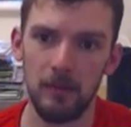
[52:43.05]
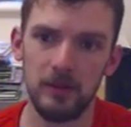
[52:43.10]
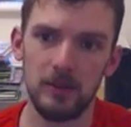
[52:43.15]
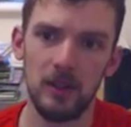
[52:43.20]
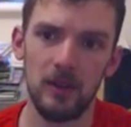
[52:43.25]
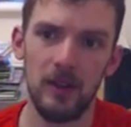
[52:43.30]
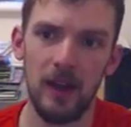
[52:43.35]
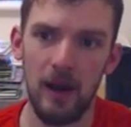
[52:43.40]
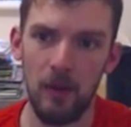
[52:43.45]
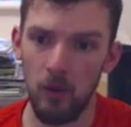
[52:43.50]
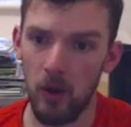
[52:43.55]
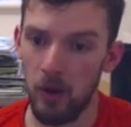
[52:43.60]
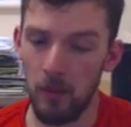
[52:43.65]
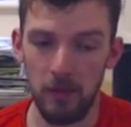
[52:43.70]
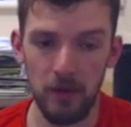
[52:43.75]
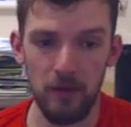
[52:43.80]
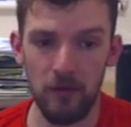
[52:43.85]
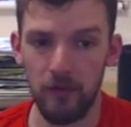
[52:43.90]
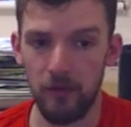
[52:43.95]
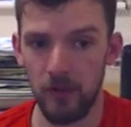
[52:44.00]
So that won't
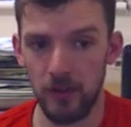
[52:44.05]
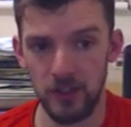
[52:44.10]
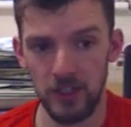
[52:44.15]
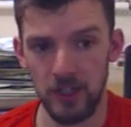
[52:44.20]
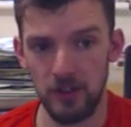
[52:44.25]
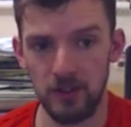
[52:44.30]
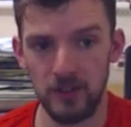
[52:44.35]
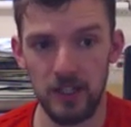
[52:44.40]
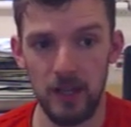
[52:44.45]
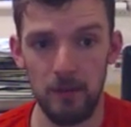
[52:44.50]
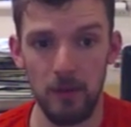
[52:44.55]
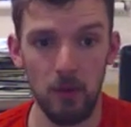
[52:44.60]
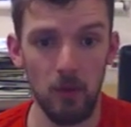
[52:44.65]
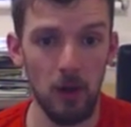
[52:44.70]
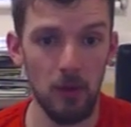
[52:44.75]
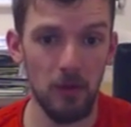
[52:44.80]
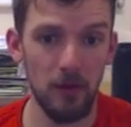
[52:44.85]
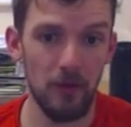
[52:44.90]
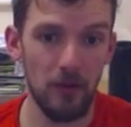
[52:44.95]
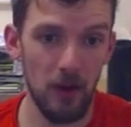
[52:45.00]
be, the General's Handbook
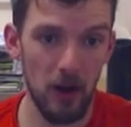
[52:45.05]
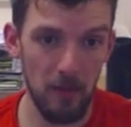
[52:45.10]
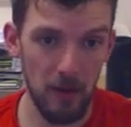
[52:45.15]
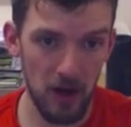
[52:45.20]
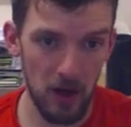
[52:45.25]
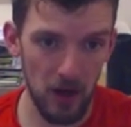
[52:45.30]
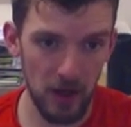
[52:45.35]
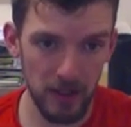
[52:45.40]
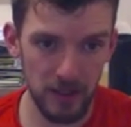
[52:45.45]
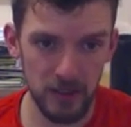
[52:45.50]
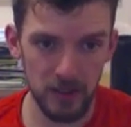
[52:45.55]
won't be far behind.